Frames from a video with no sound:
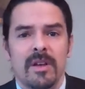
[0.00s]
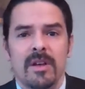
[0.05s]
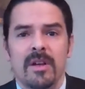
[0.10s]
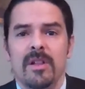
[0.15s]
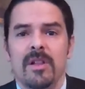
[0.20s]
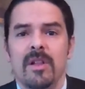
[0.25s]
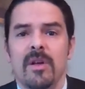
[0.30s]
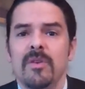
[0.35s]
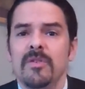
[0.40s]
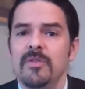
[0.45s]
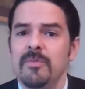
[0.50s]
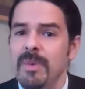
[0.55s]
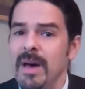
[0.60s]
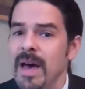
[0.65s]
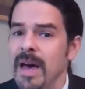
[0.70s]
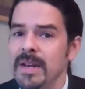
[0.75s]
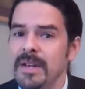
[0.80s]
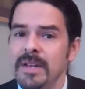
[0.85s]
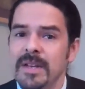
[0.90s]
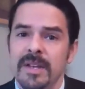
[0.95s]

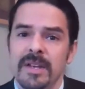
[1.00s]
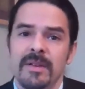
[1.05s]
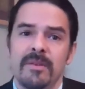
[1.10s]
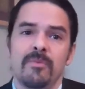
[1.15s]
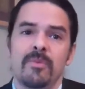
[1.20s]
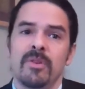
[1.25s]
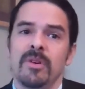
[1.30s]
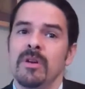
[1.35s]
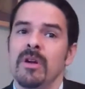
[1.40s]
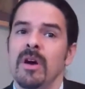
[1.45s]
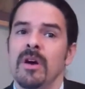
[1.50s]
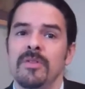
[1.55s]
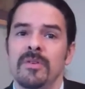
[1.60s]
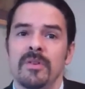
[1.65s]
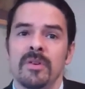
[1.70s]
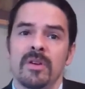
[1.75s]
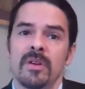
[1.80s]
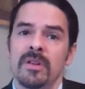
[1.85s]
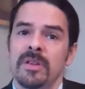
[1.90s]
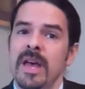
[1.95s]
closed-minded, where
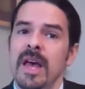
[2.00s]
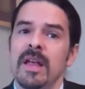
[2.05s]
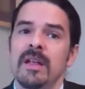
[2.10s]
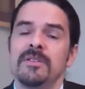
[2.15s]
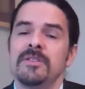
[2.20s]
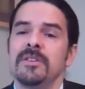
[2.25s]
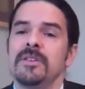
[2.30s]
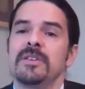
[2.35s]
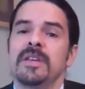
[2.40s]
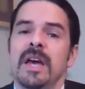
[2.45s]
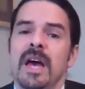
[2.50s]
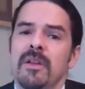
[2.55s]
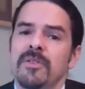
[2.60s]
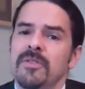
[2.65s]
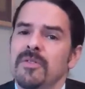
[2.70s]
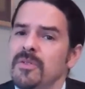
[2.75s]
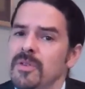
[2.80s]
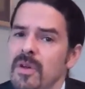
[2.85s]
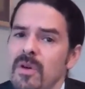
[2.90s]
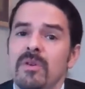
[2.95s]
other talented
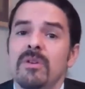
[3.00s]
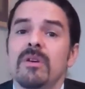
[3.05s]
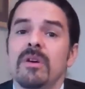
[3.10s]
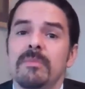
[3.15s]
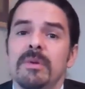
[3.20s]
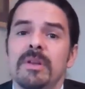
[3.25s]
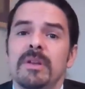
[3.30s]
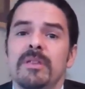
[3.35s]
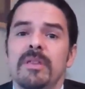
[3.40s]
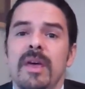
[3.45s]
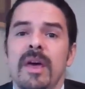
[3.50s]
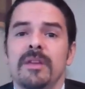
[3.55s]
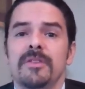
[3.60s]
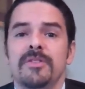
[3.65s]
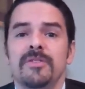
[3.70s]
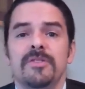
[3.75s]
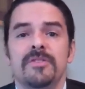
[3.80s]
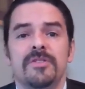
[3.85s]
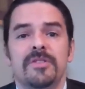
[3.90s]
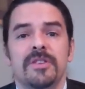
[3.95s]
counsel don't come into that
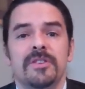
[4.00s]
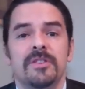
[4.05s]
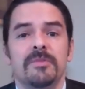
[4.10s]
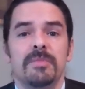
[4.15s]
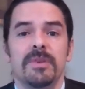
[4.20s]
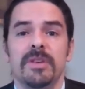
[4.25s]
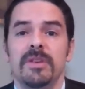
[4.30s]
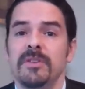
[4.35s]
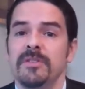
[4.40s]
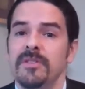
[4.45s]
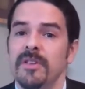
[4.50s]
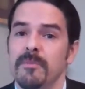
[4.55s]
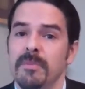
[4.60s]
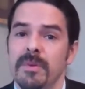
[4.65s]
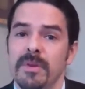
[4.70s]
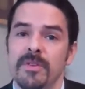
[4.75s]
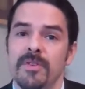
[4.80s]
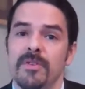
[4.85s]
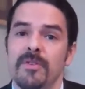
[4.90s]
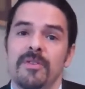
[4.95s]
jurisdiction because they've
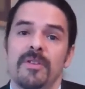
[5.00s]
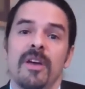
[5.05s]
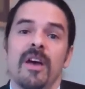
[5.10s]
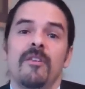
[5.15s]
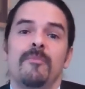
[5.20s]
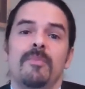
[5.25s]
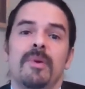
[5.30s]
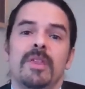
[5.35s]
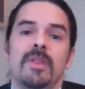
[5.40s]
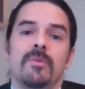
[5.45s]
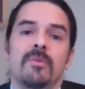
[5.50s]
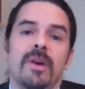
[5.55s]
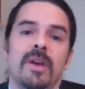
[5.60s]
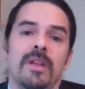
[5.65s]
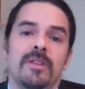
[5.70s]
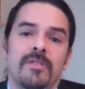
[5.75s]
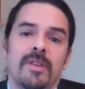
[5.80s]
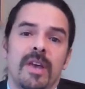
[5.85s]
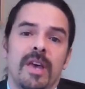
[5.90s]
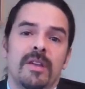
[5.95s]
been turned off by the way
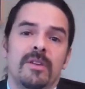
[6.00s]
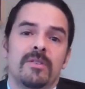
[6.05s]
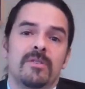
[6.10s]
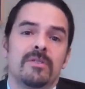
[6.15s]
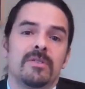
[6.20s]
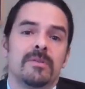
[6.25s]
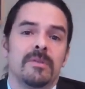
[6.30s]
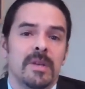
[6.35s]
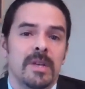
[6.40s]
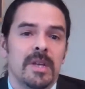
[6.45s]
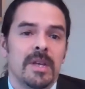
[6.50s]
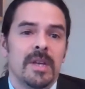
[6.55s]
it's handled.